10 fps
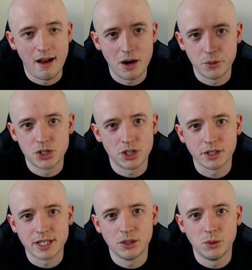I was
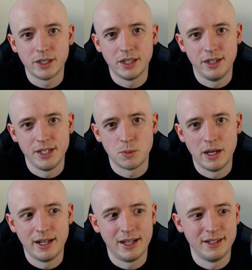shocked how quickly these
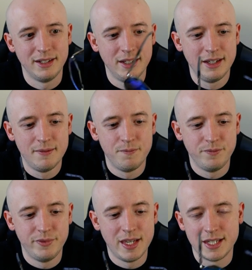went, and
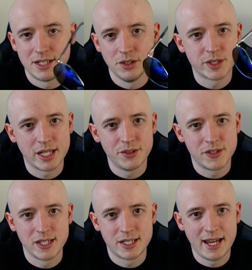they still sell
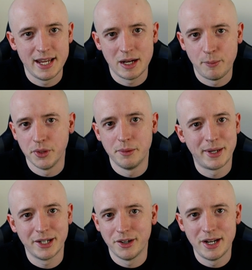to this day. I put them
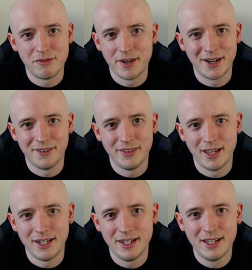back on every now and
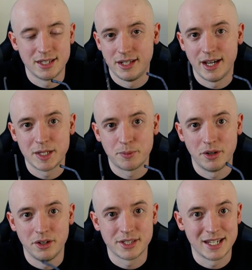then. It's a nice
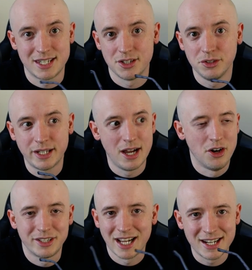product. I still get
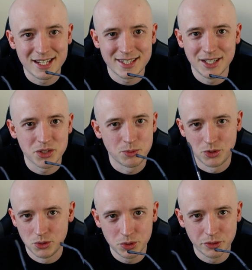organic sales from
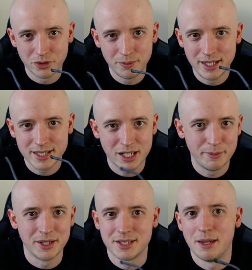Google from these now
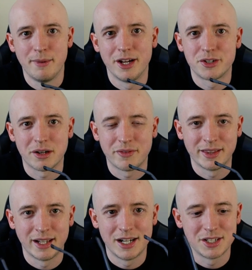because of the amount of
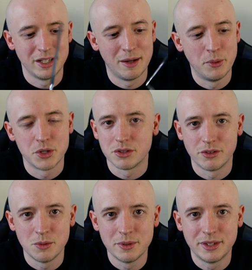traffic that actually I push
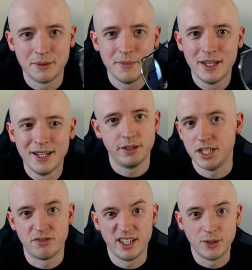through with them.
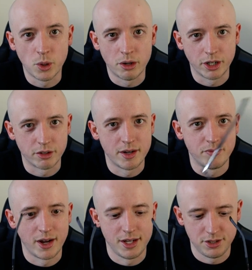These really were a great
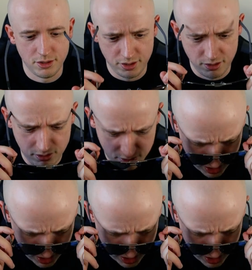find, you know, they're